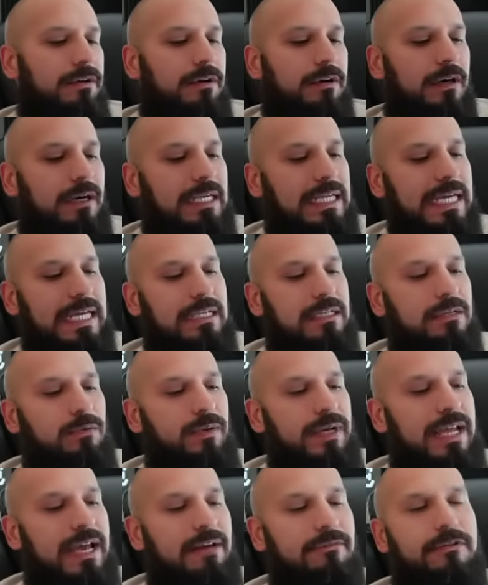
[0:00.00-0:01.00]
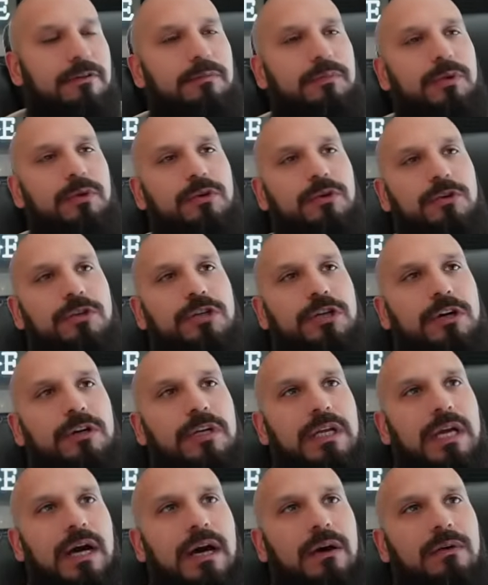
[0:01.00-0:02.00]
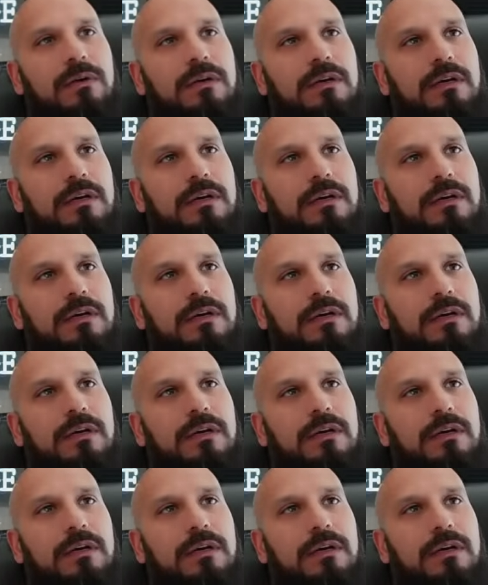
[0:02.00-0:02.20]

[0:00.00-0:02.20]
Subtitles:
Again, we have ComputerShare now